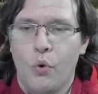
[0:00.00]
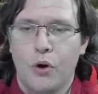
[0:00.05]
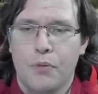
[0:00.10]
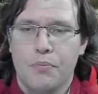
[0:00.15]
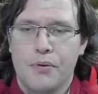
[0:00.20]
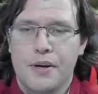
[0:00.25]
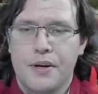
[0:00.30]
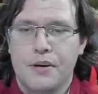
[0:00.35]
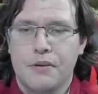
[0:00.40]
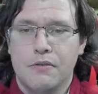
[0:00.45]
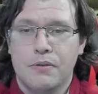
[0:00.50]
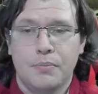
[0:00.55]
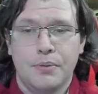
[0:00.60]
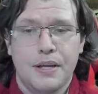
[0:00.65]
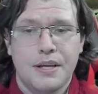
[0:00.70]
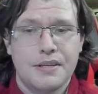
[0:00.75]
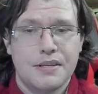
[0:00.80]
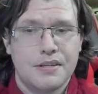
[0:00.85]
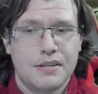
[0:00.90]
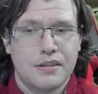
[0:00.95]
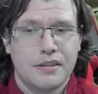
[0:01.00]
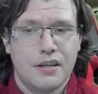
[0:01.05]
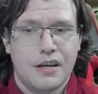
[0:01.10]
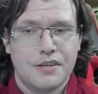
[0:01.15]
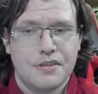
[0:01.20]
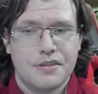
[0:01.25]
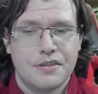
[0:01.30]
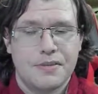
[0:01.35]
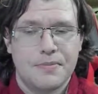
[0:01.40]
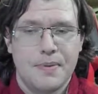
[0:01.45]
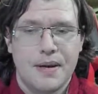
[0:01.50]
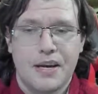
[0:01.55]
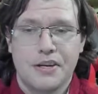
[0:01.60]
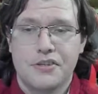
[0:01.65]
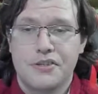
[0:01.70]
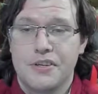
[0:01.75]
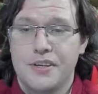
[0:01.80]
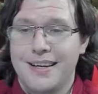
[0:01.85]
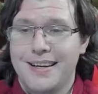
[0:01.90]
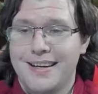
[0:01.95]
Warbreaker replaces Colossus
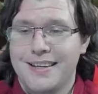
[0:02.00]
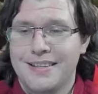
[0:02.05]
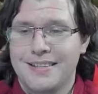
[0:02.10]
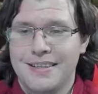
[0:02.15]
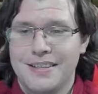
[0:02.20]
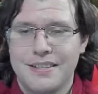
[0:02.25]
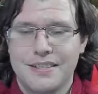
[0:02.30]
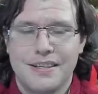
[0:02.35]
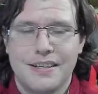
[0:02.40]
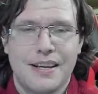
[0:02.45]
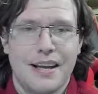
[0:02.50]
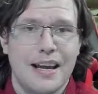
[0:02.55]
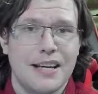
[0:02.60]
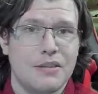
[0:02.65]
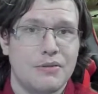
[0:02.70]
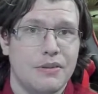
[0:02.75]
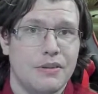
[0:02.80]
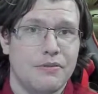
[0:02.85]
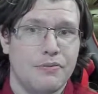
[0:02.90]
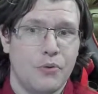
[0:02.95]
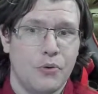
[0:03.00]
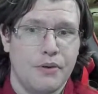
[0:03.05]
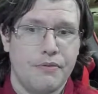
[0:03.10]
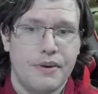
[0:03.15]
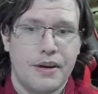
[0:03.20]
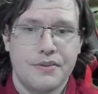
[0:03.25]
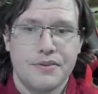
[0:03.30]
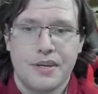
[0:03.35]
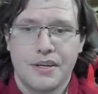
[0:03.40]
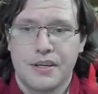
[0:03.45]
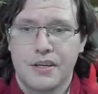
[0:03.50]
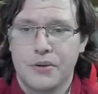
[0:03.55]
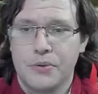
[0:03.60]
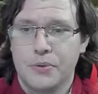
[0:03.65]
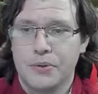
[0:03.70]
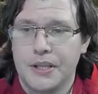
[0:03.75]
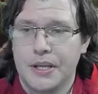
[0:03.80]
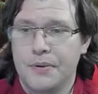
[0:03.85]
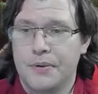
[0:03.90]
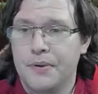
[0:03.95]
Smash. It's an instant cast with a 45-second
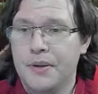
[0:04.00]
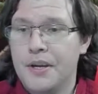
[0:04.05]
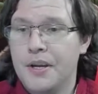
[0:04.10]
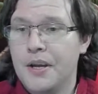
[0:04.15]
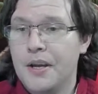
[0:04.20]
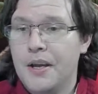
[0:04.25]
cooldown.